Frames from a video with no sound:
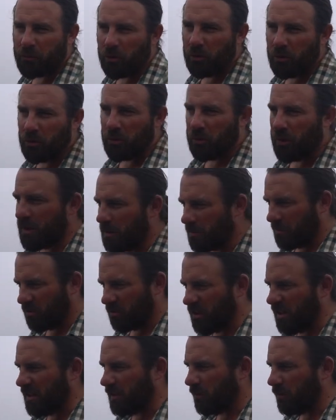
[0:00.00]
too,
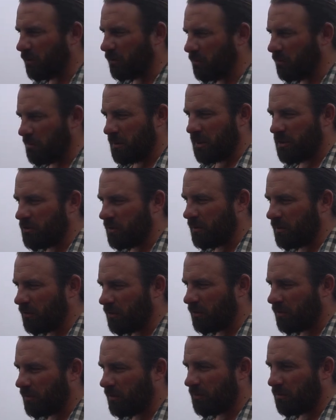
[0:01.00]
mosquitoes,
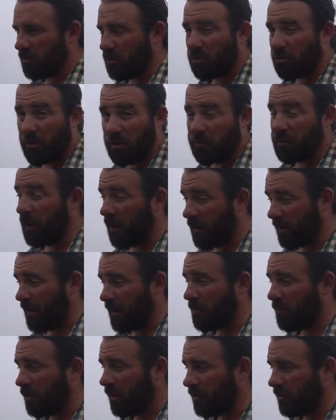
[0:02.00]
midges, we sure have a lot of
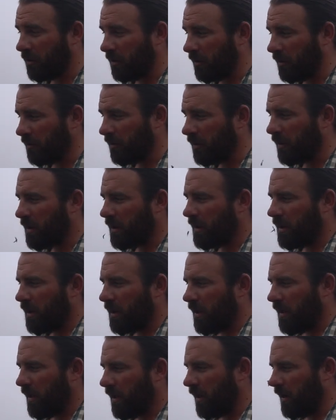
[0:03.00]
them around here.
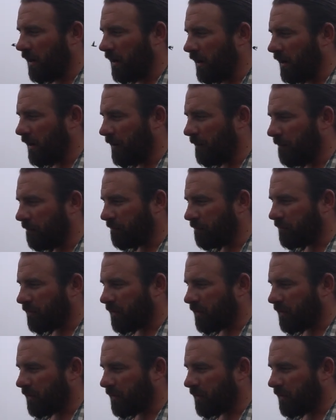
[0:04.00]
Um,